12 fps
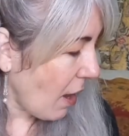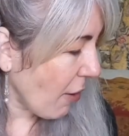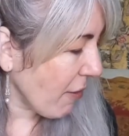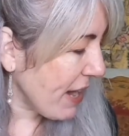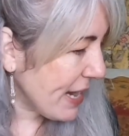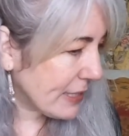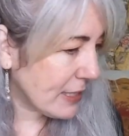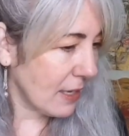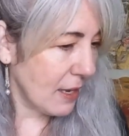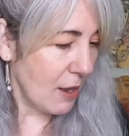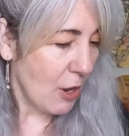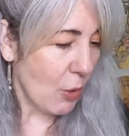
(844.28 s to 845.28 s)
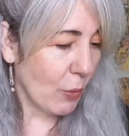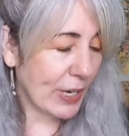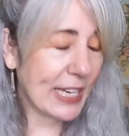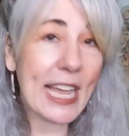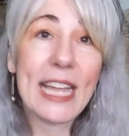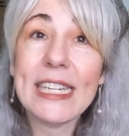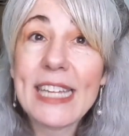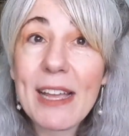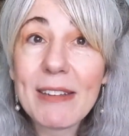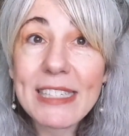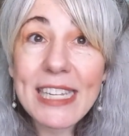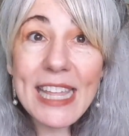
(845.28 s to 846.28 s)
All right, we're getting
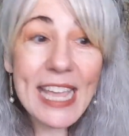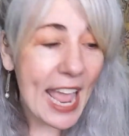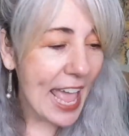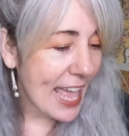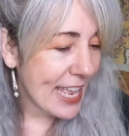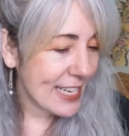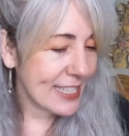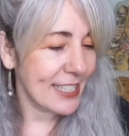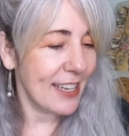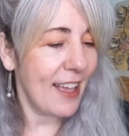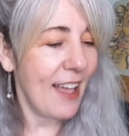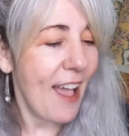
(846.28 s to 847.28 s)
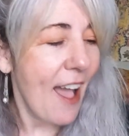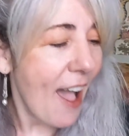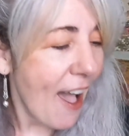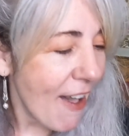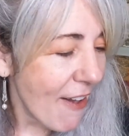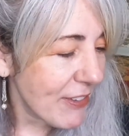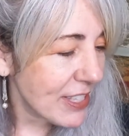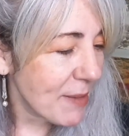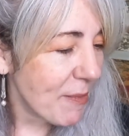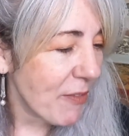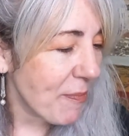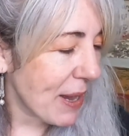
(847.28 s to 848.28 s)
down to the end of
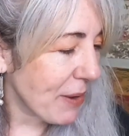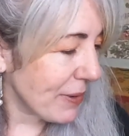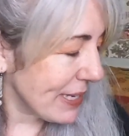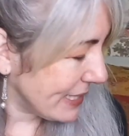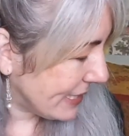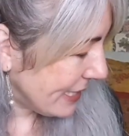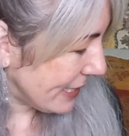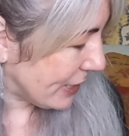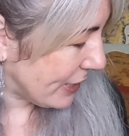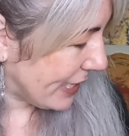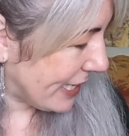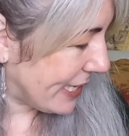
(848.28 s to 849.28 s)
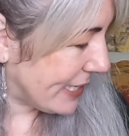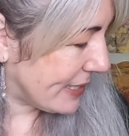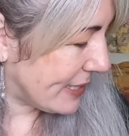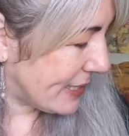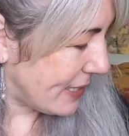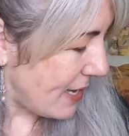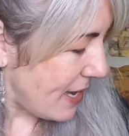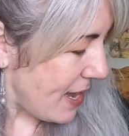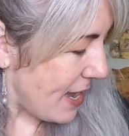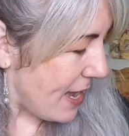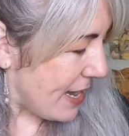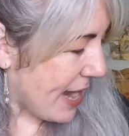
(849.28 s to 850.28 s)
some of my recent goodies.
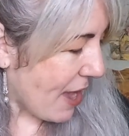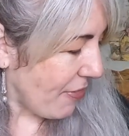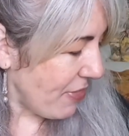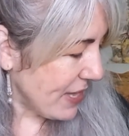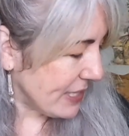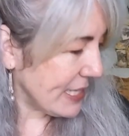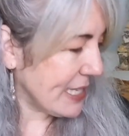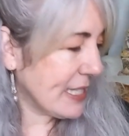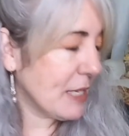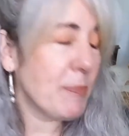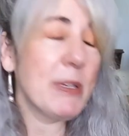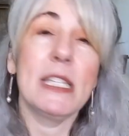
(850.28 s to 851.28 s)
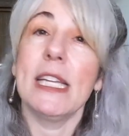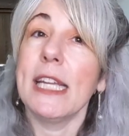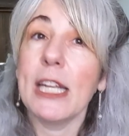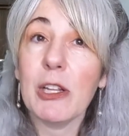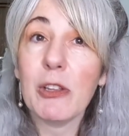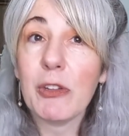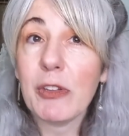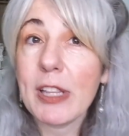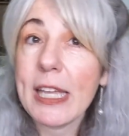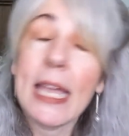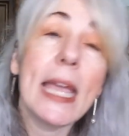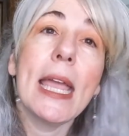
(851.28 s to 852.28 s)
Now, this isn't
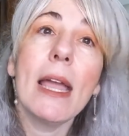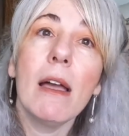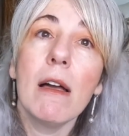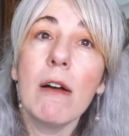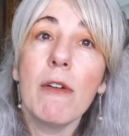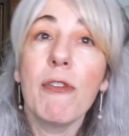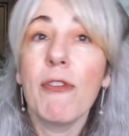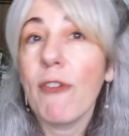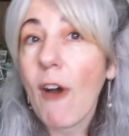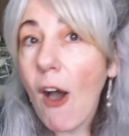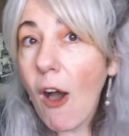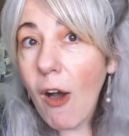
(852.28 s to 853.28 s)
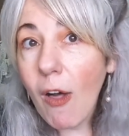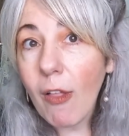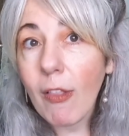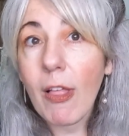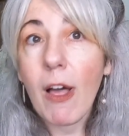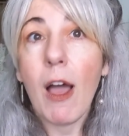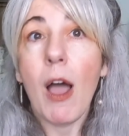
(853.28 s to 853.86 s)
particularly fall,